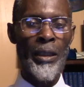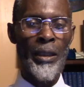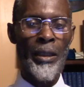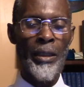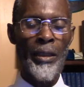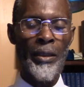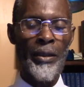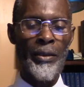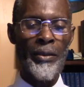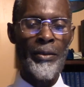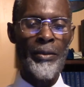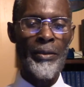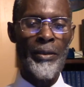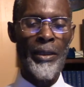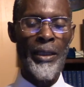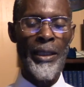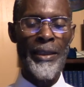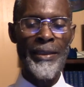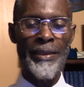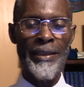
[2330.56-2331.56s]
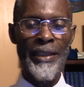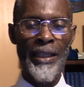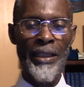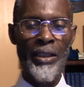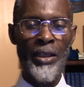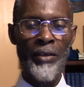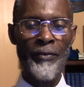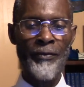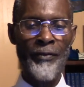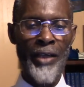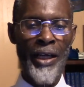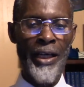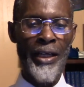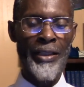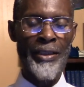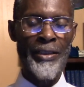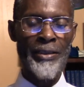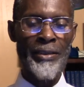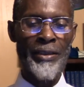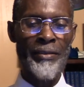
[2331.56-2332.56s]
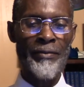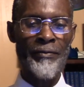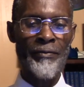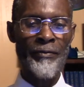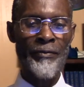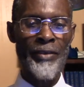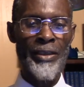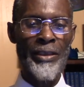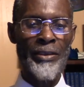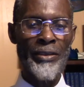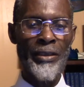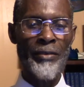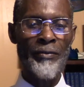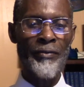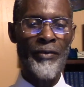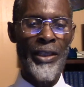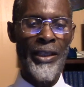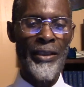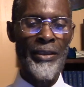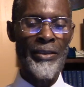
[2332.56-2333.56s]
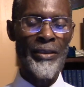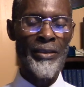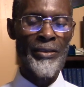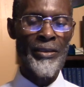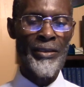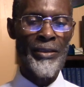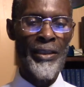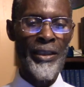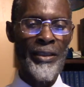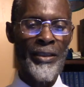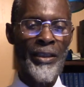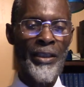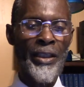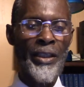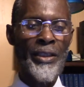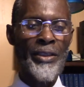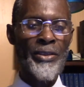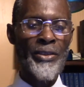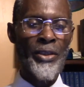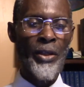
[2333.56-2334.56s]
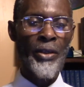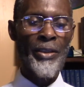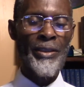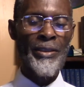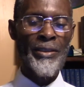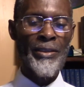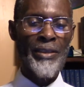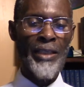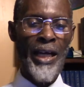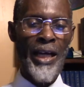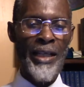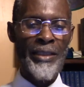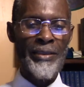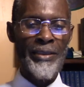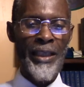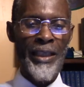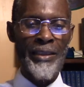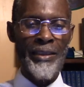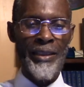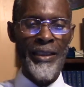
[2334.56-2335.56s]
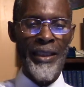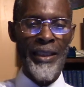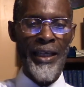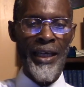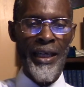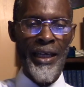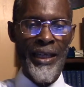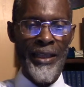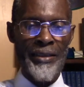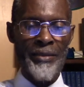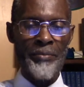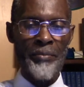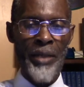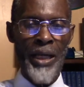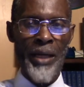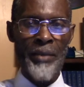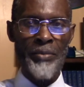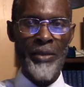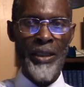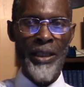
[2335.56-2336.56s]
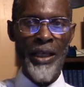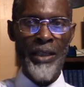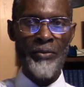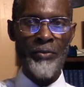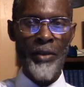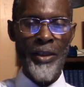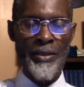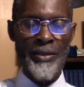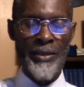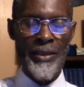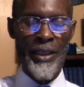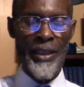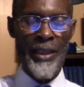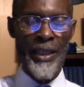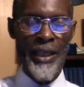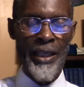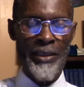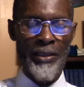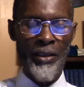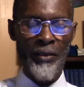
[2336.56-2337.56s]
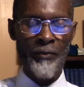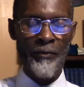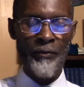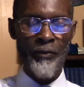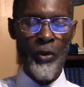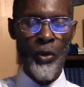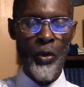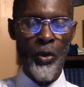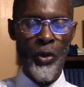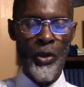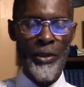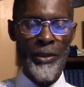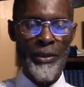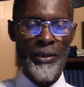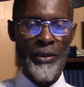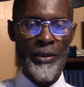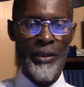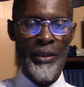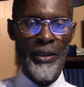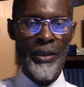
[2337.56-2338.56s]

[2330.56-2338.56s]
Iron. And leg of iron and feet of iron and clay. So it started at the head. Babylon was the head of gold.